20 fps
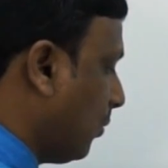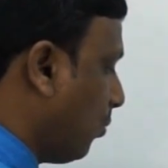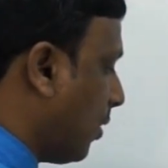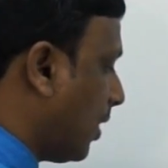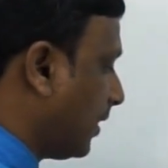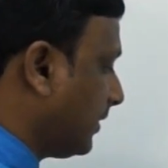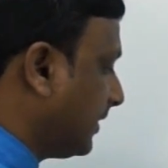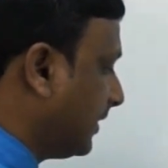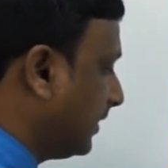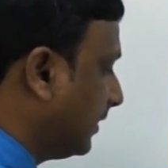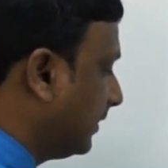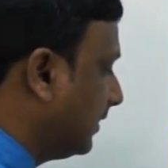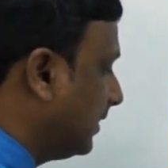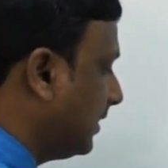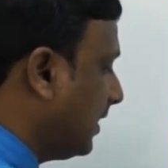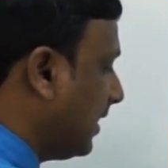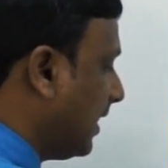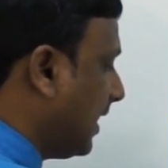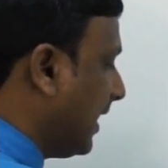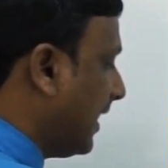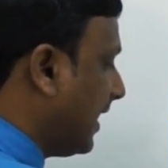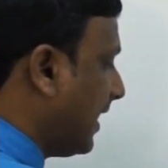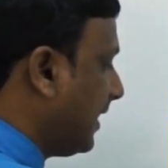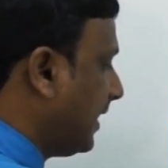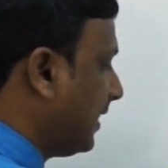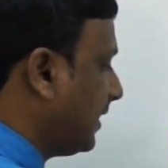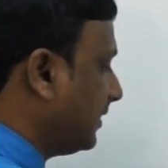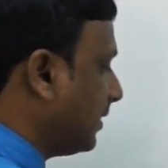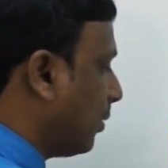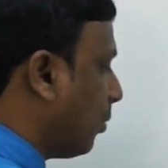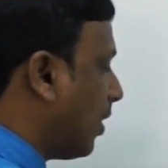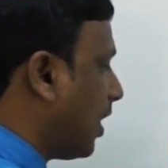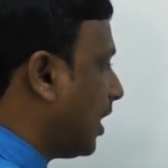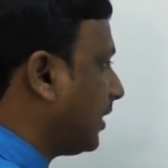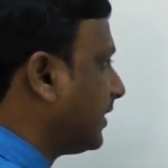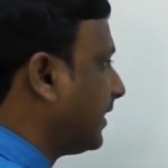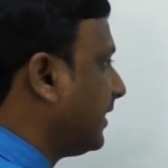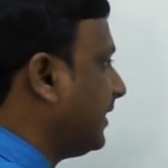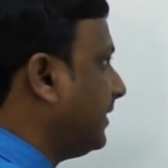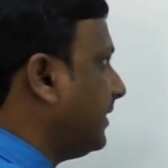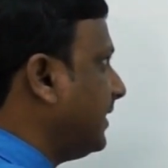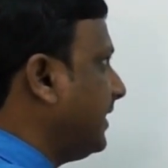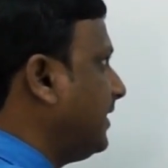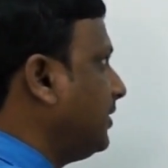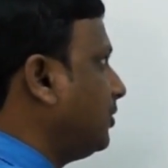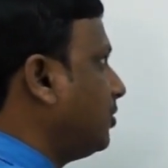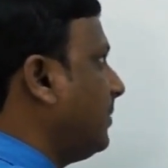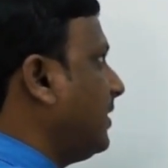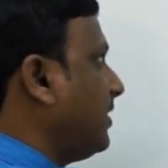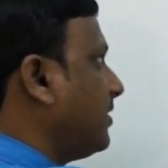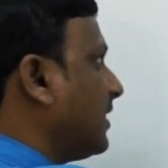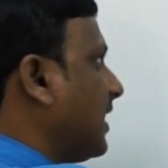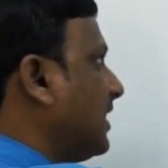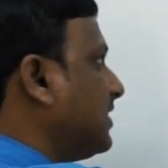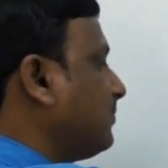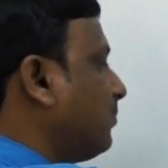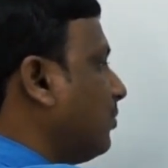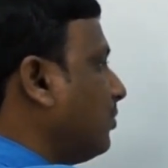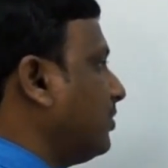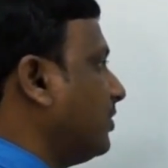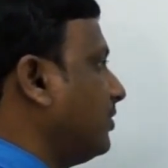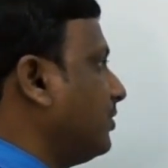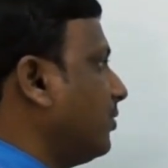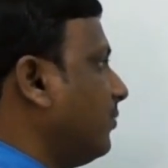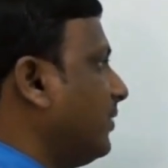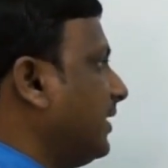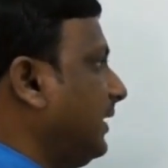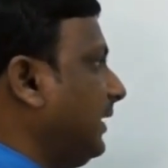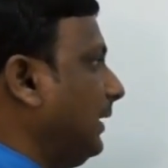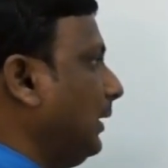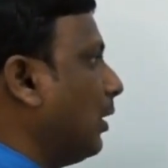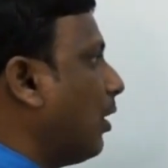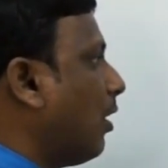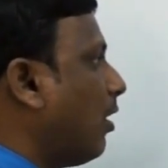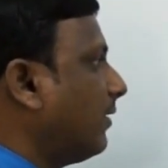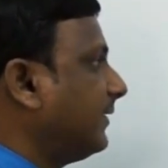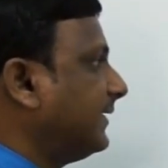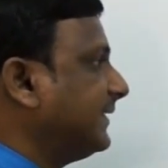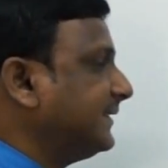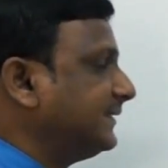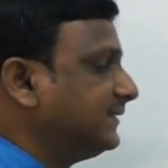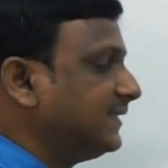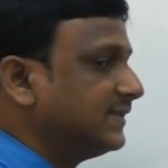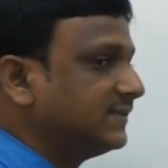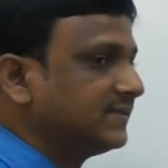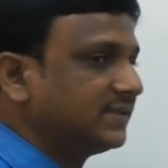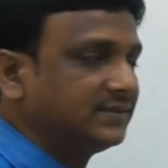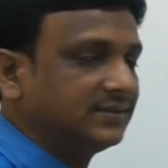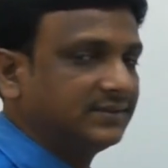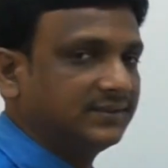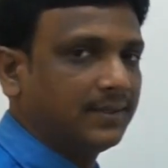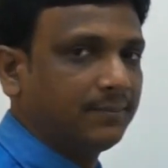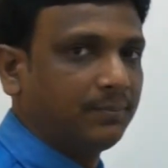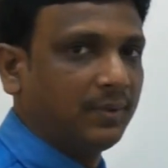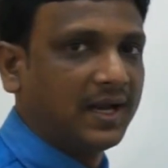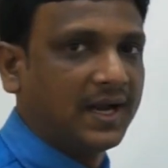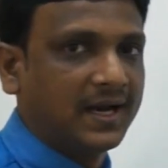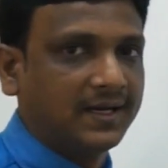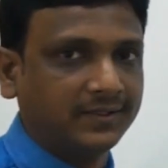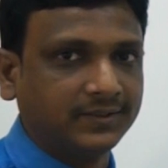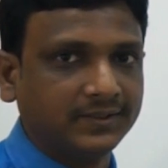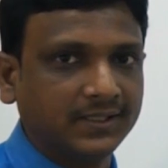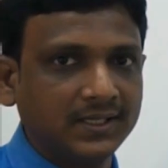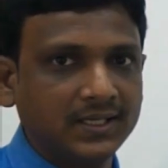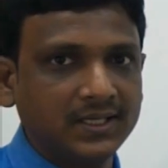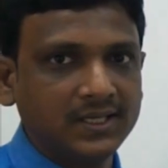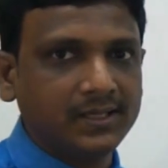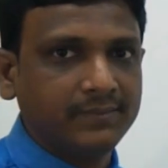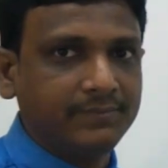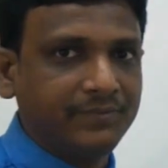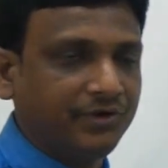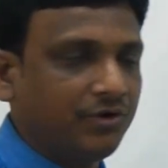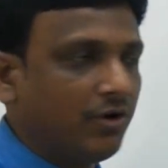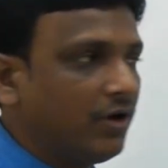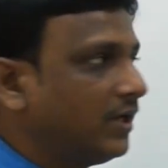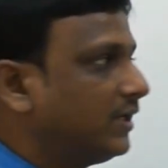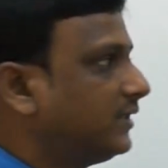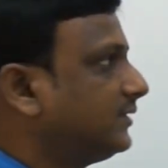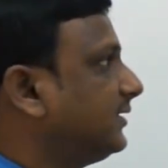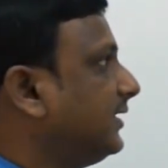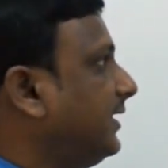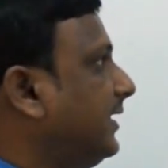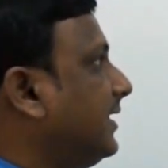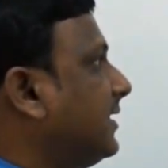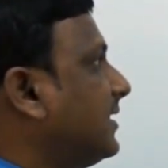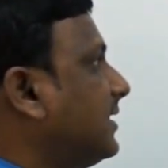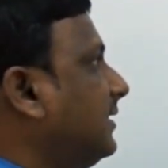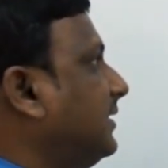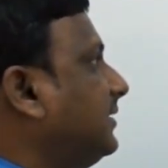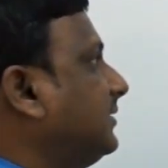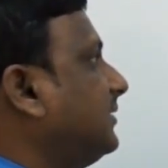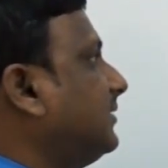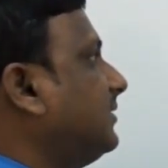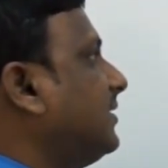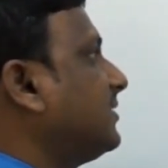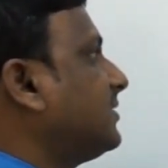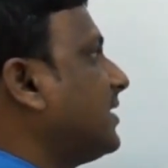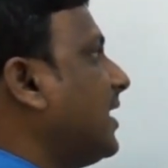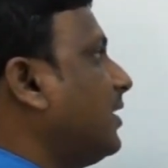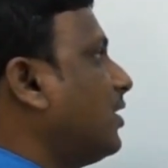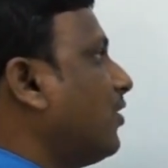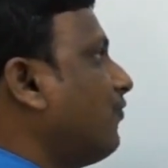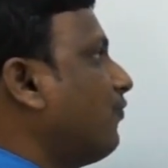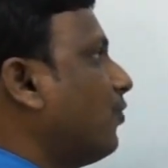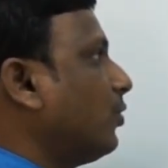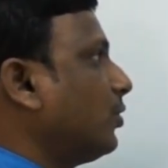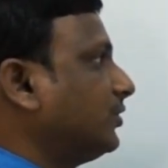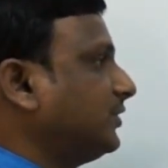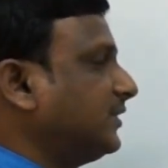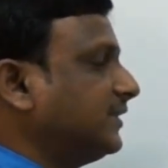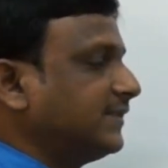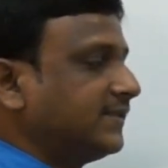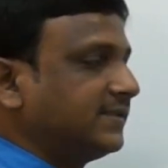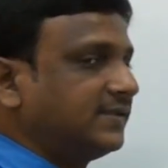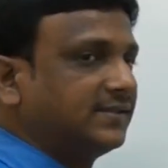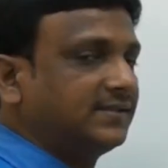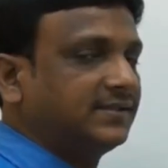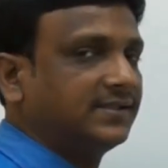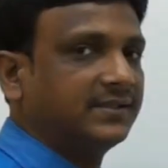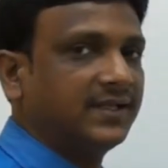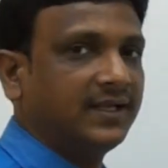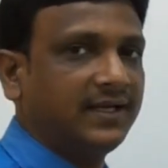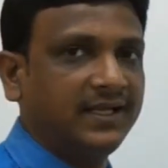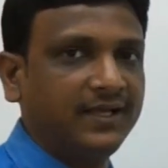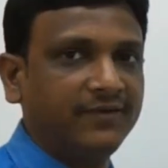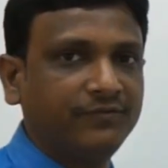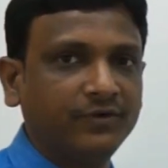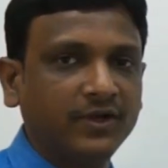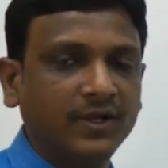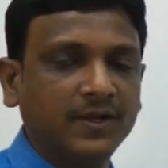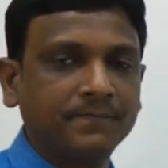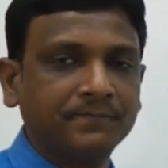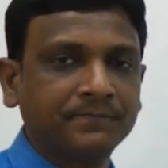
the water and the water it need to be transported to very long distances in the plant because here this is the site of photosynthesis in the leaf